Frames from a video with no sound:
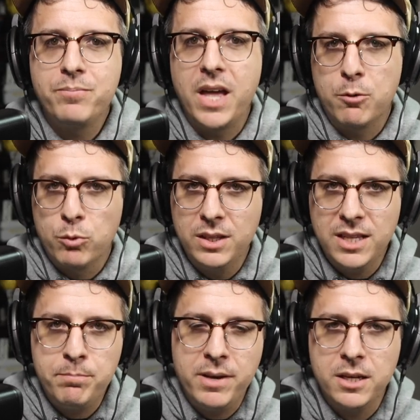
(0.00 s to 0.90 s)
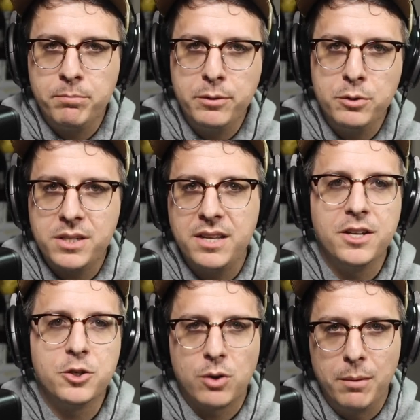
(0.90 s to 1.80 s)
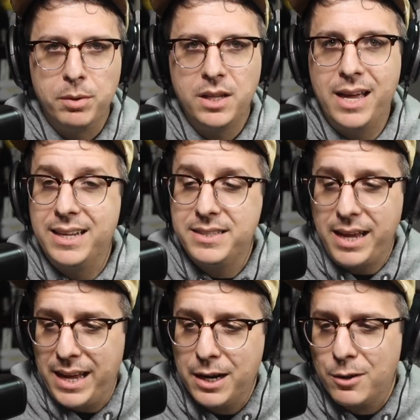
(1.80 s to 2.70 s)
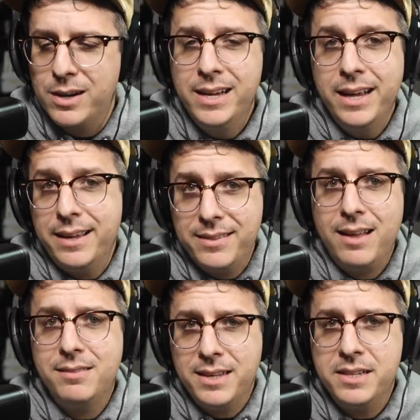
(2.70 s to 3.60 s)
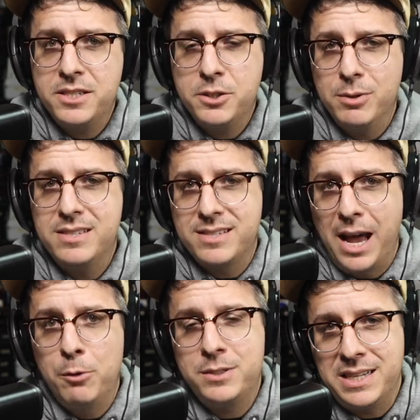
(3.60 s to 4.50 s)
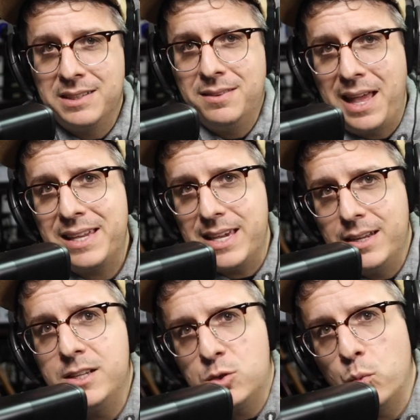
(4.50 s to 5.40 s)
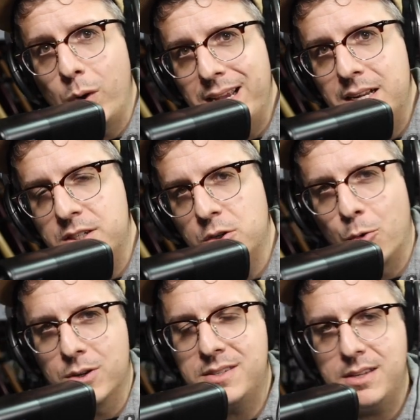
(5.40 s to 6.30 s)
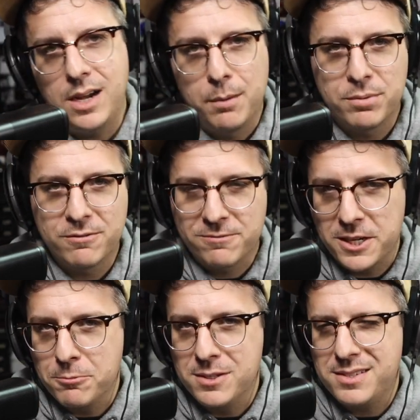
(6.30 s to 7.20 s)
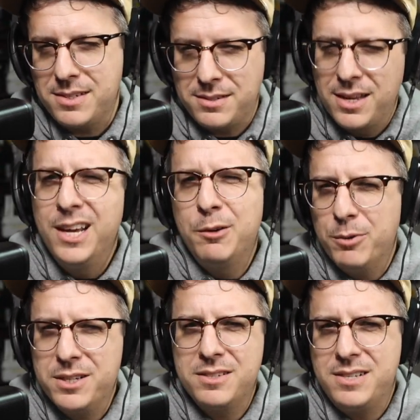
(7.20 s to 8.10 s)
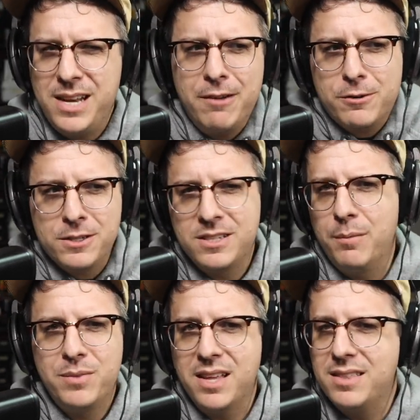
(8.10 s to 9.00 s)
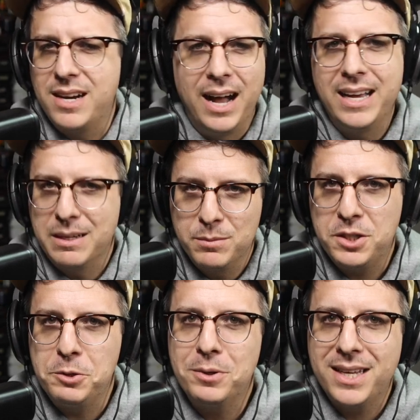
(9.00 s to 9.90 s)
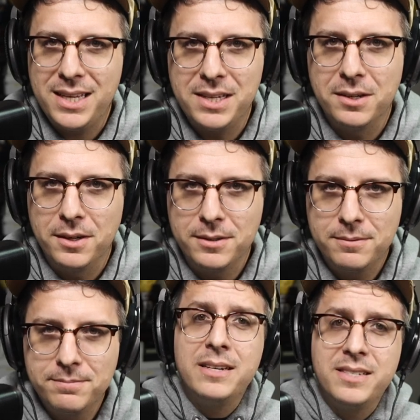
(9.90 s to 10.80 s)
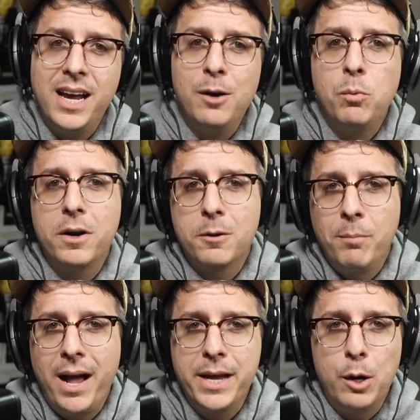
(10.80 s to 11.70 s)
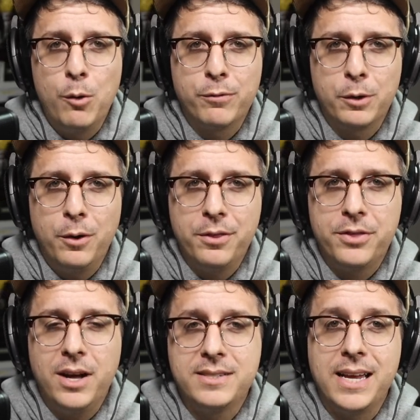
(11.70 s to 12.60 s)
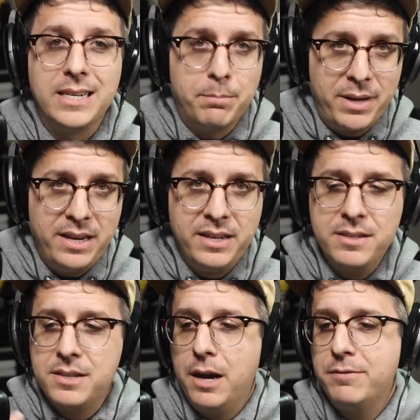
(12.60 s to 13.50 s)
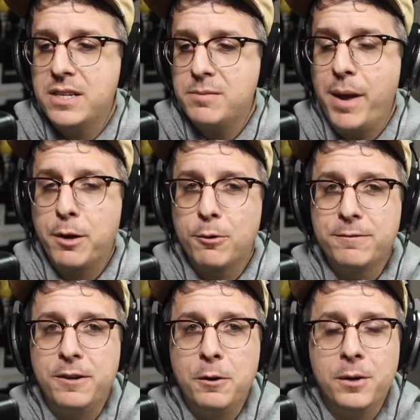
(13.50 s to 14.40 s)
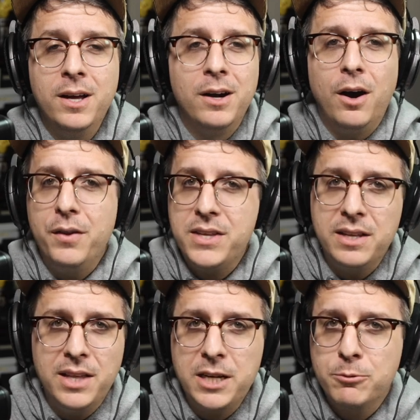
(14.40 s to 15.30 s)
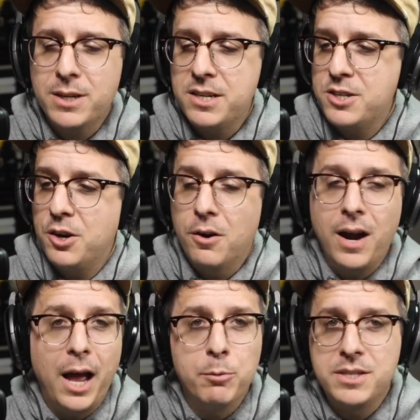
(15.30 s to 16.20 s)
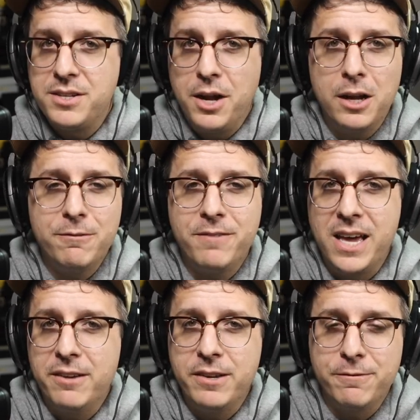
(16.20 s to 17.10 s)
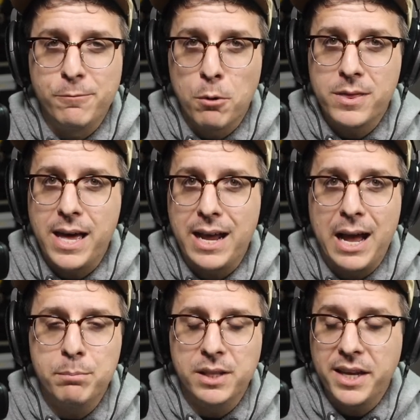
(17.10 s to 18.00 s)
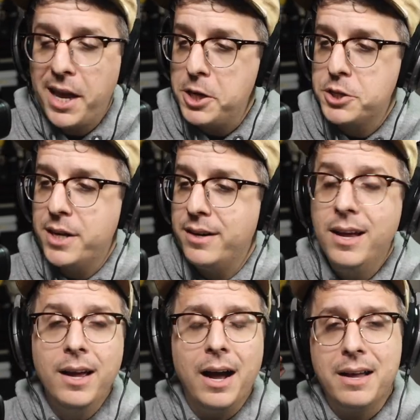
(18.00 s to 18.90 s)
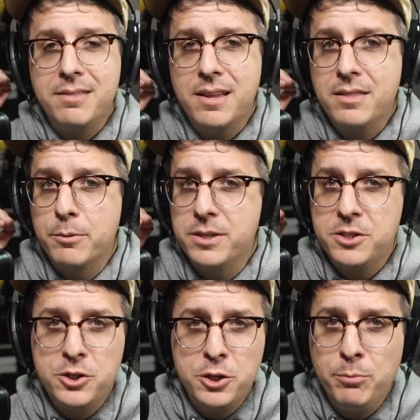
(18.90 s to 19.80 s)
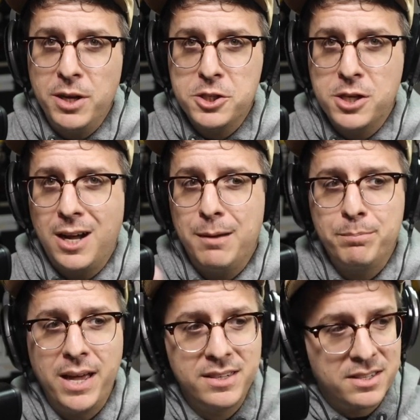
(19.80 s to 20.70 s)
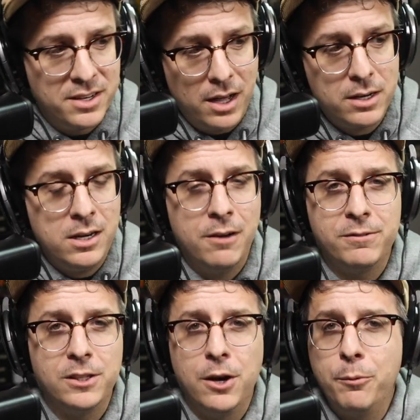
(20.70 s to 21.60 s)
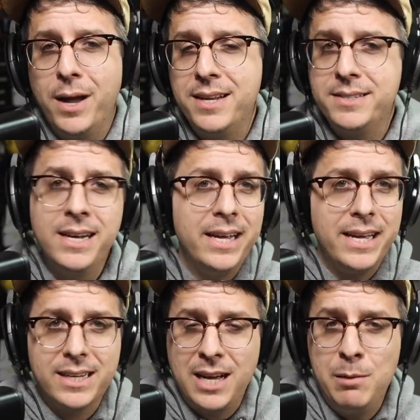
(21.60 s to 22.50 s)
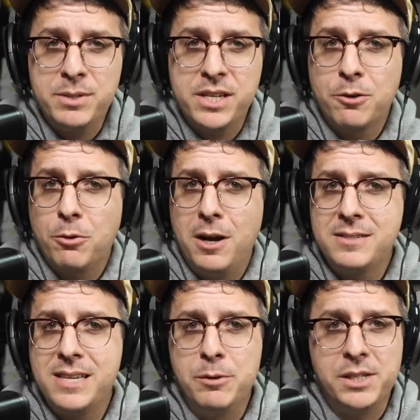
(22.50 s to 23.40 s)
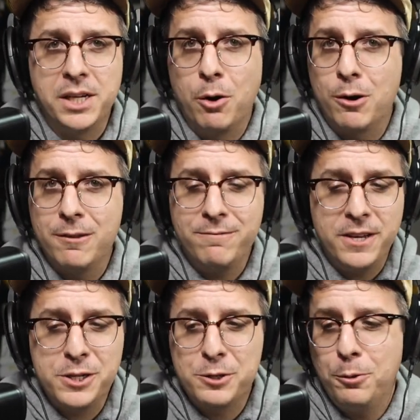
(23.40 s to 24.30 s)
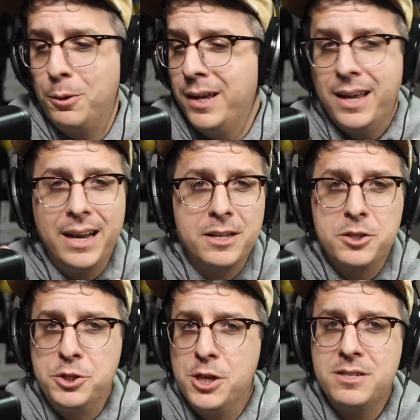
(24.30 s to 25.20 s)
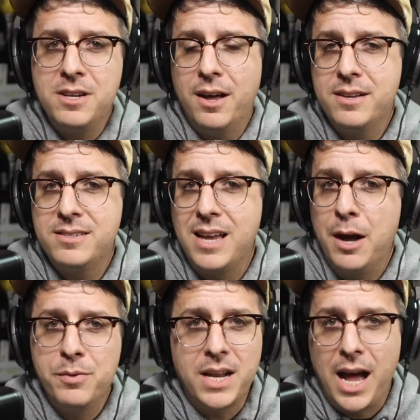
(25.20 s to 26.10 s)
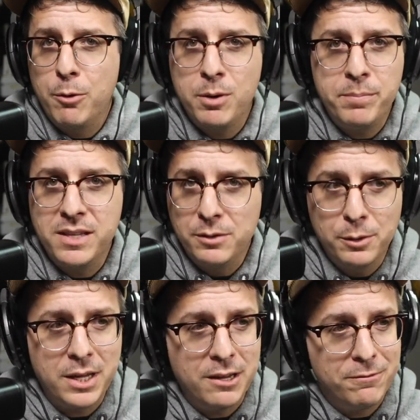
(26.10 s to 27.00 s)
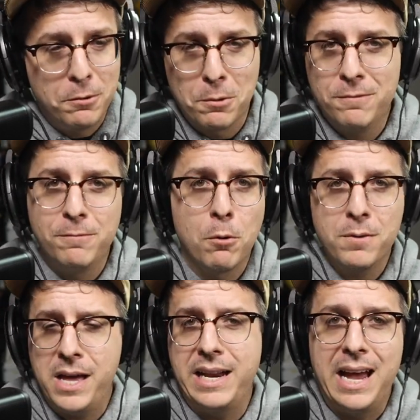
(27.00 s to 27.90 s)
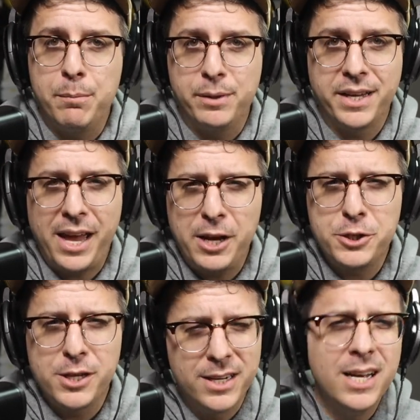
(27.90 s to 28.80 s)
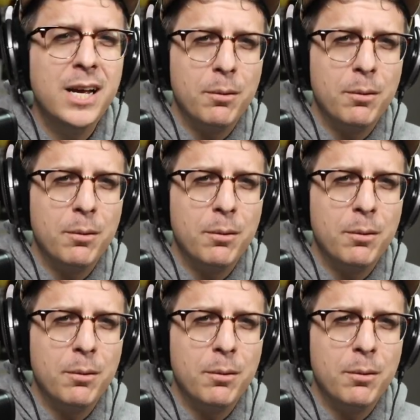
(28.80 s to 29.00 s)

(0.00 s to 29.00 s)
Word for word: that really big boost in the treble and air, and that leads to it sounding like it is weighted towards the upper frequencies, which is never something that I am too keen on. And now, what are my overall thoughts and opinions of this microphone? On the electric guitar, I was not a fan of it for that application. I think there is too much top end, not enough low end. It comes across sounding artificial, and it's just not a sound that I would be looking for that application.